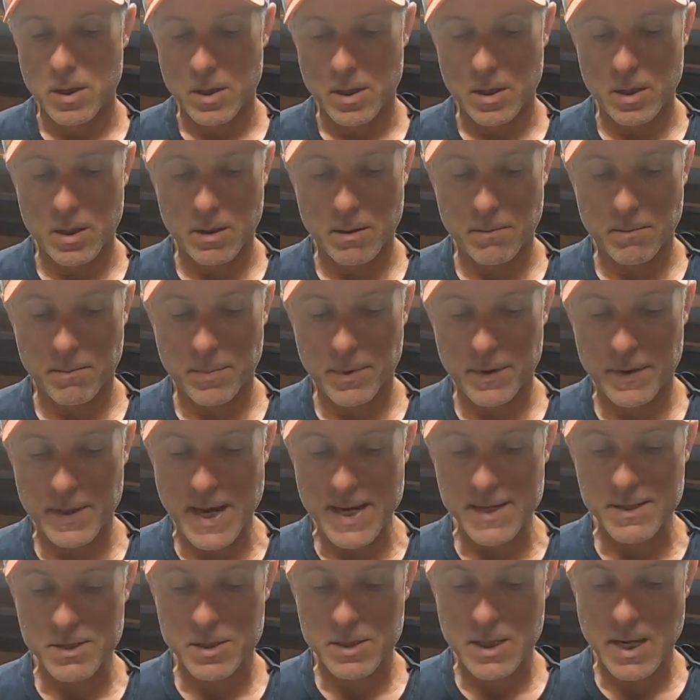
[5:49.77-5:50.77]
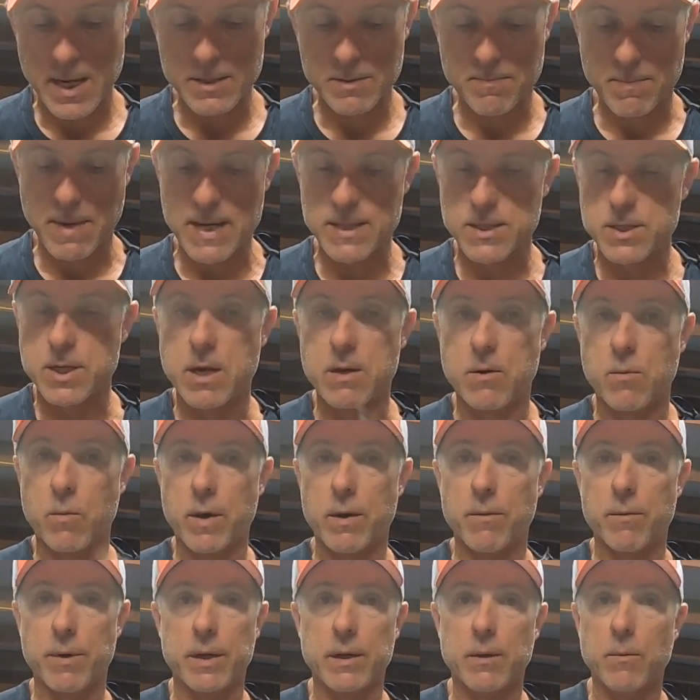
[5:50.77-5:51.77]
But that's my standard
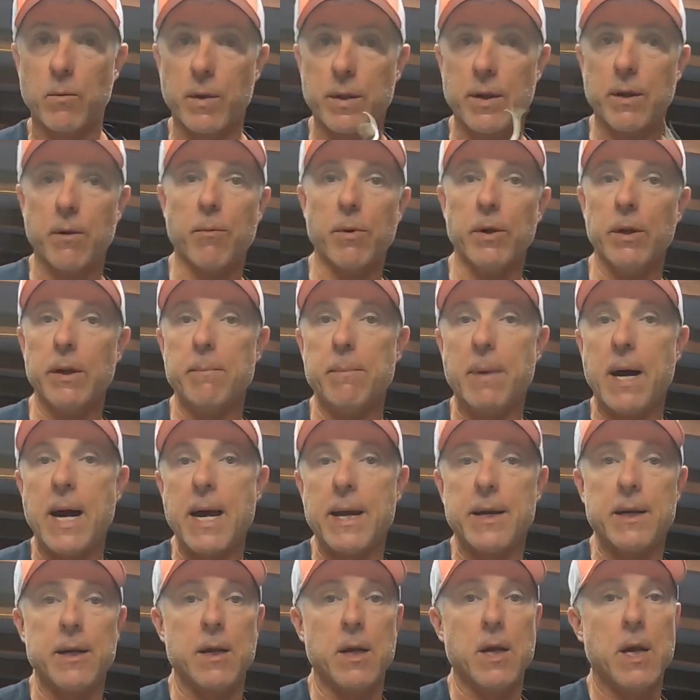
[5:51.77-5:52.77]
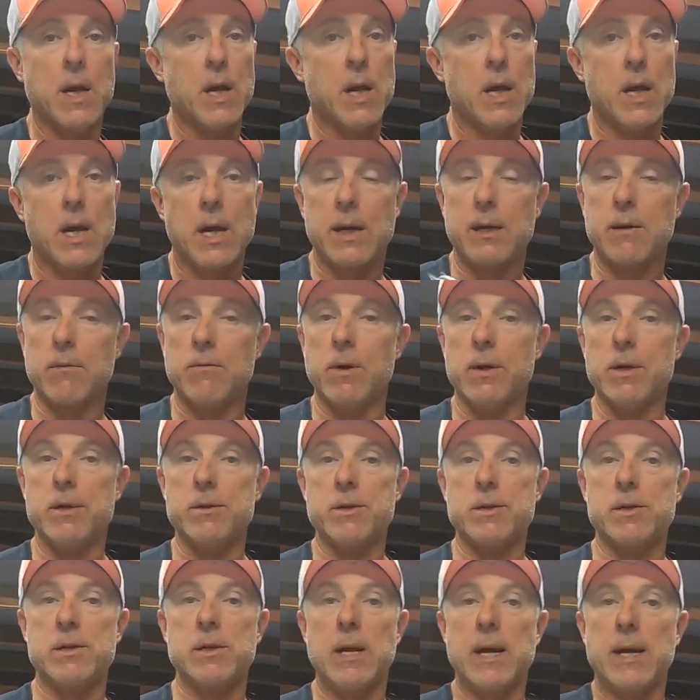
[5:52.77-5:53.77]
way of rigging it. When they're really biting it, I can run it
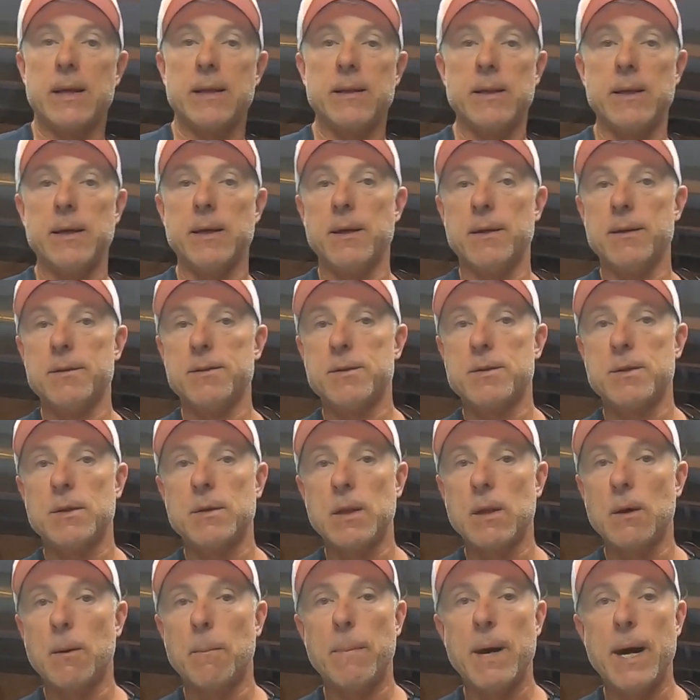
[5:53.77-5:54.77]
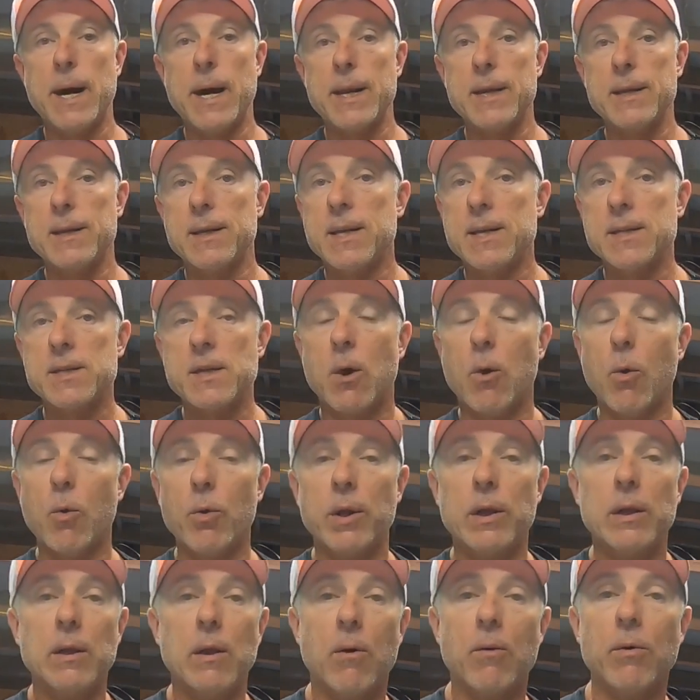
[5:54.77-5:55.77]
just like this. They'll bite it, they
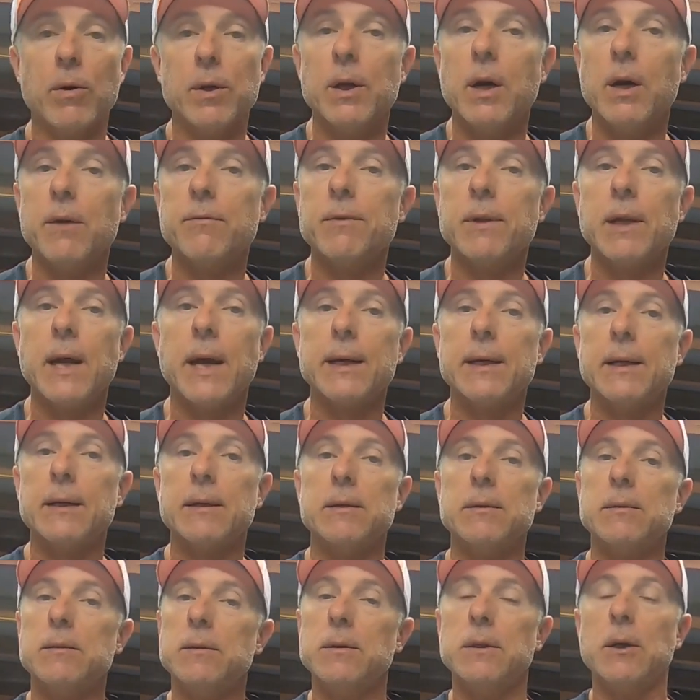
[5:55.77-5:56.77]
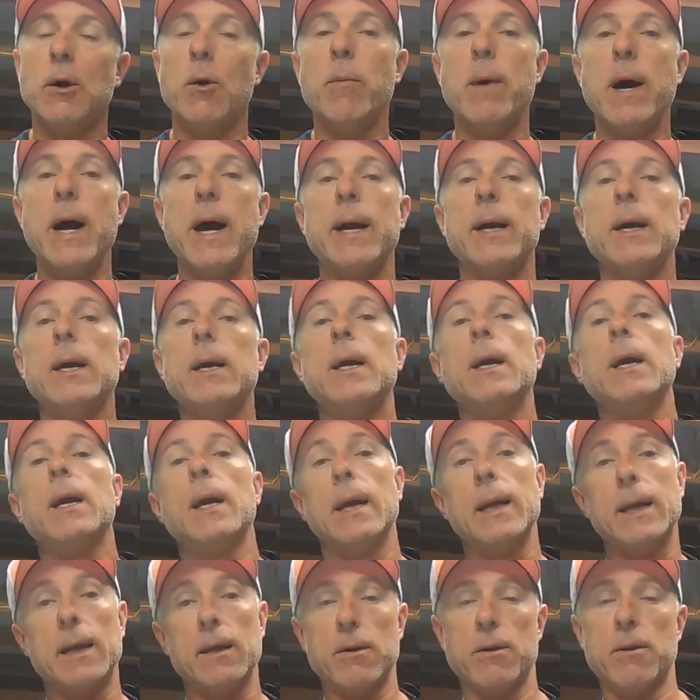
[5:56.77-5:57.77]
hold it long enough that I can go back
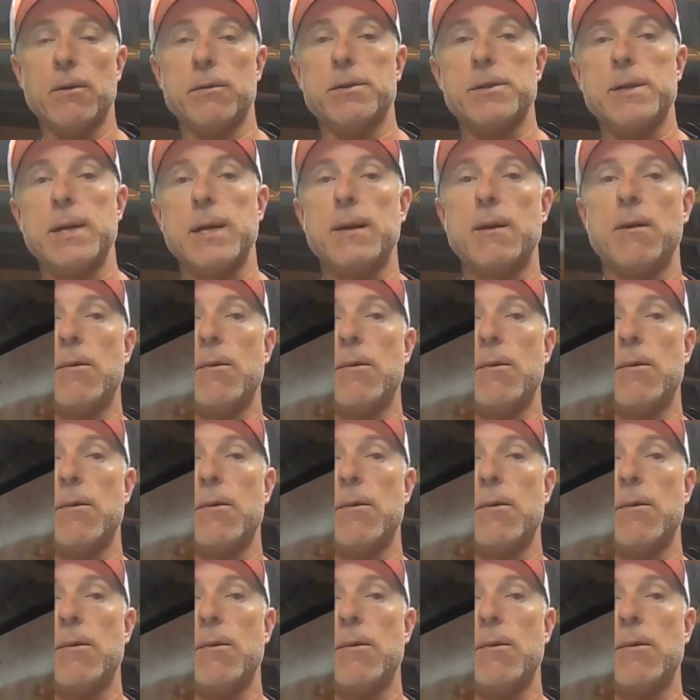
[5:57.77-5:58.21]
and get a hook set